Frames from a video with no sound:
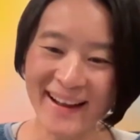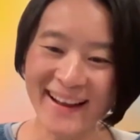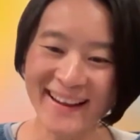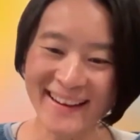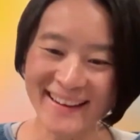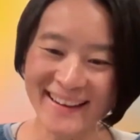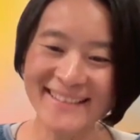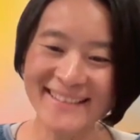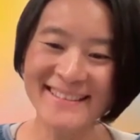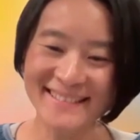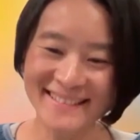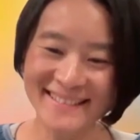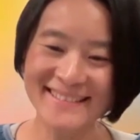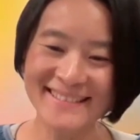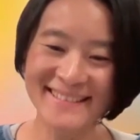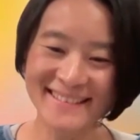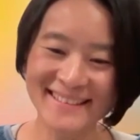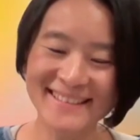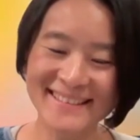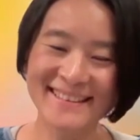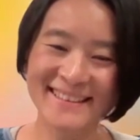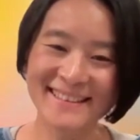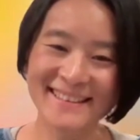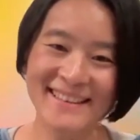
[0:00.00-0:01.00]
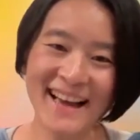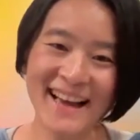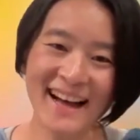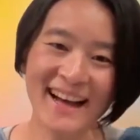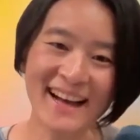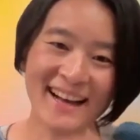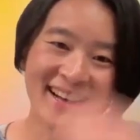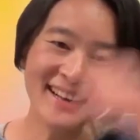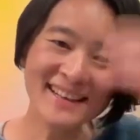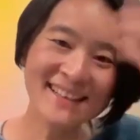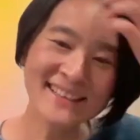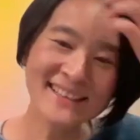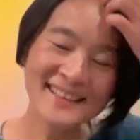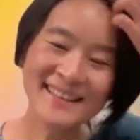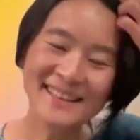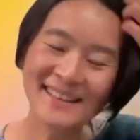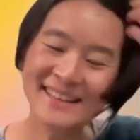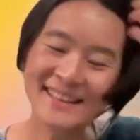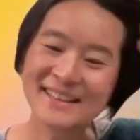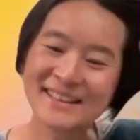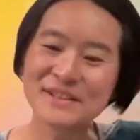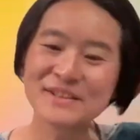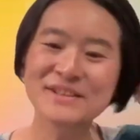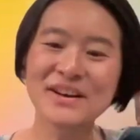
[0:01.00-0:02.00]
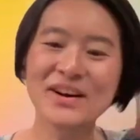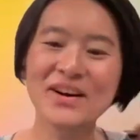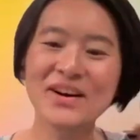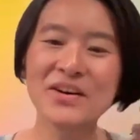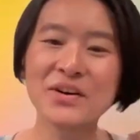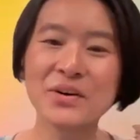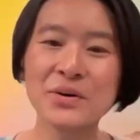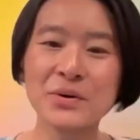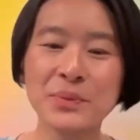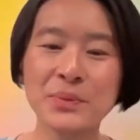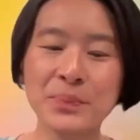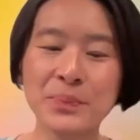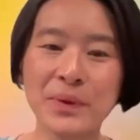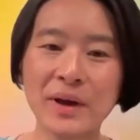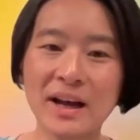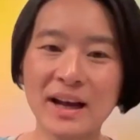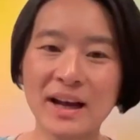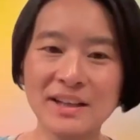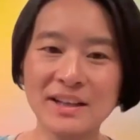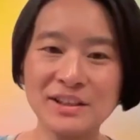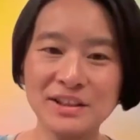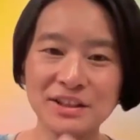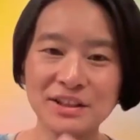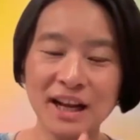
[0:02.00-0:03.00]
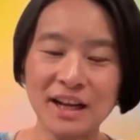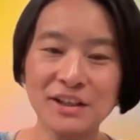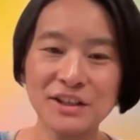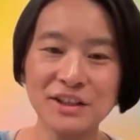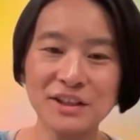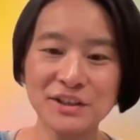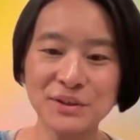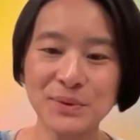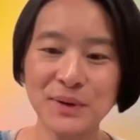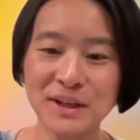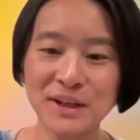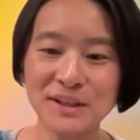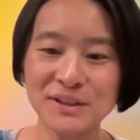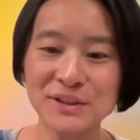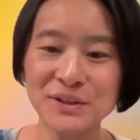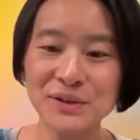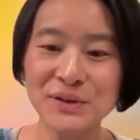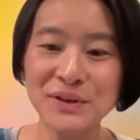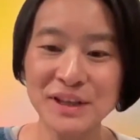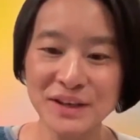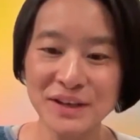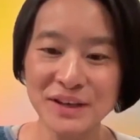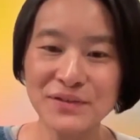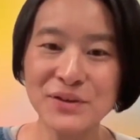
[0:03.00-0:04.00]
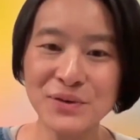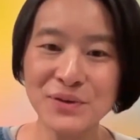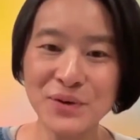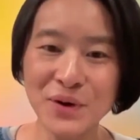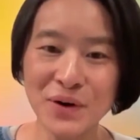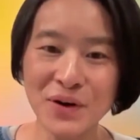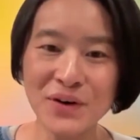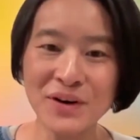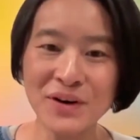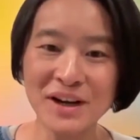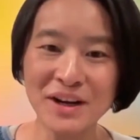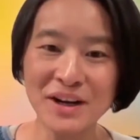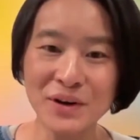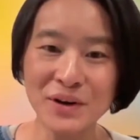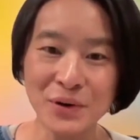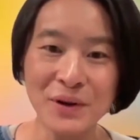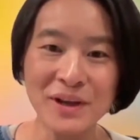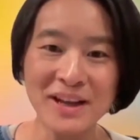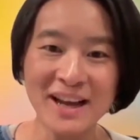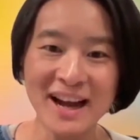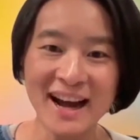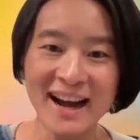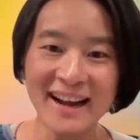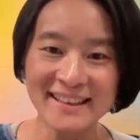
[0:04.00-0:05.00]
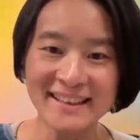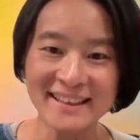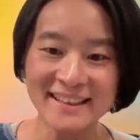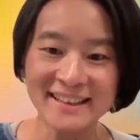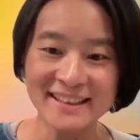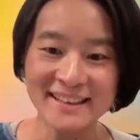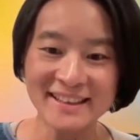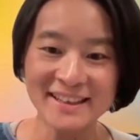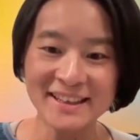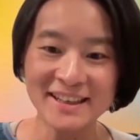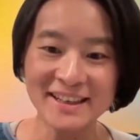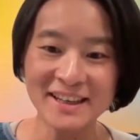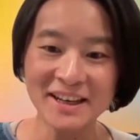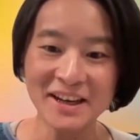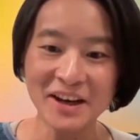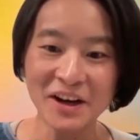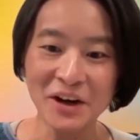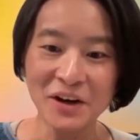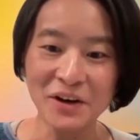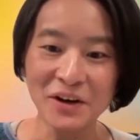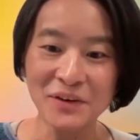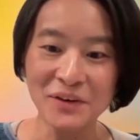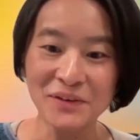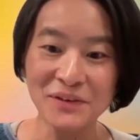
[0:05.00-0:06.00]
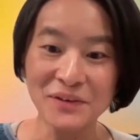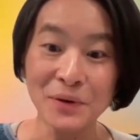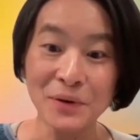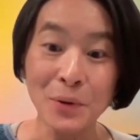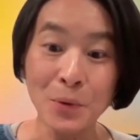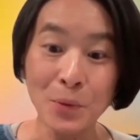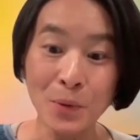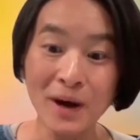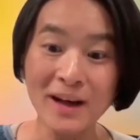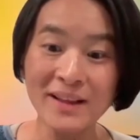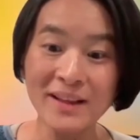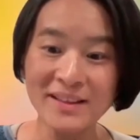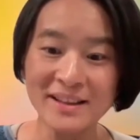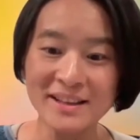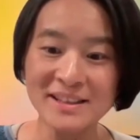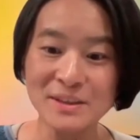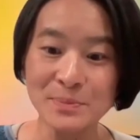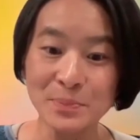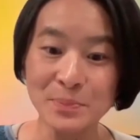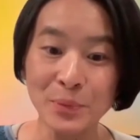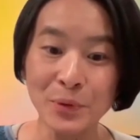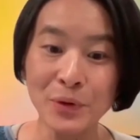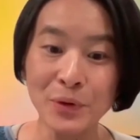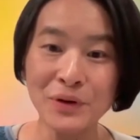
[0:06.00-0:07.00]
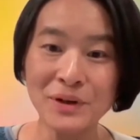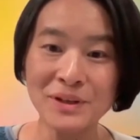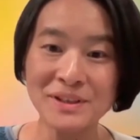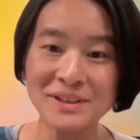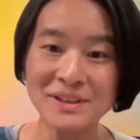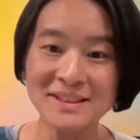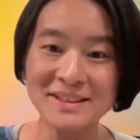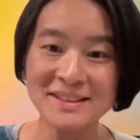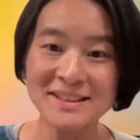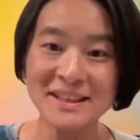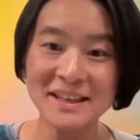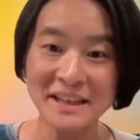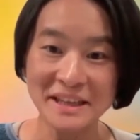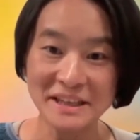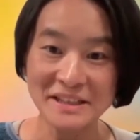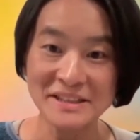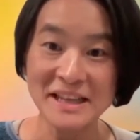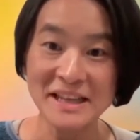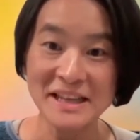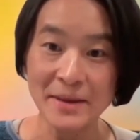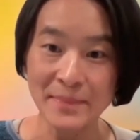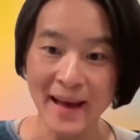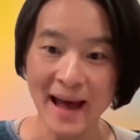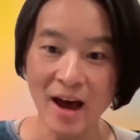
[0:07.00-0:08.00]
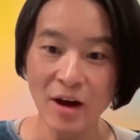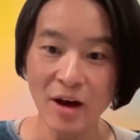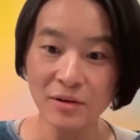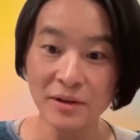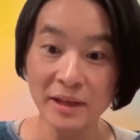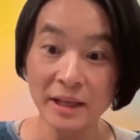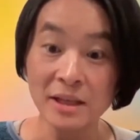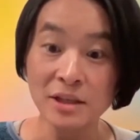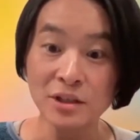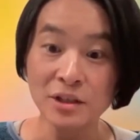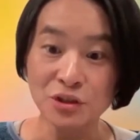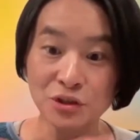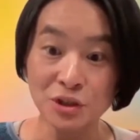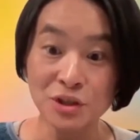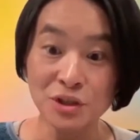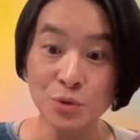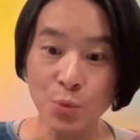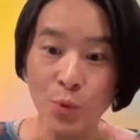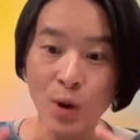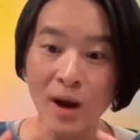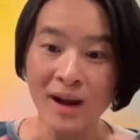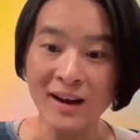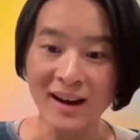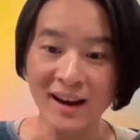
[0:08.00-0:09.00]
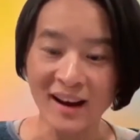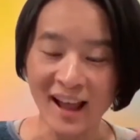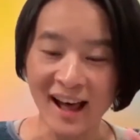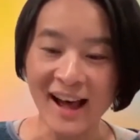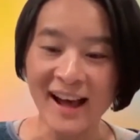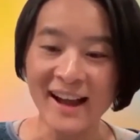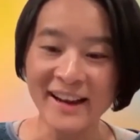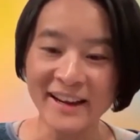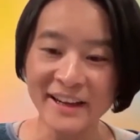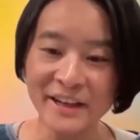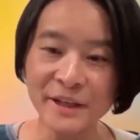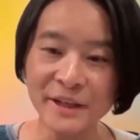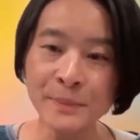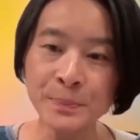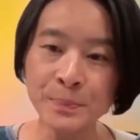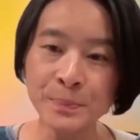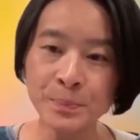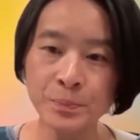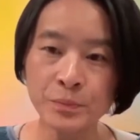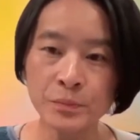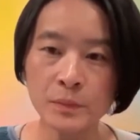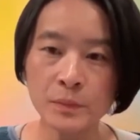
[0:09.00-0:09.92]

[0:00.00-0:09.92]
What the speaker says: way. Yeah. So I just want to give you all a quick idea of what this book is about in just one line.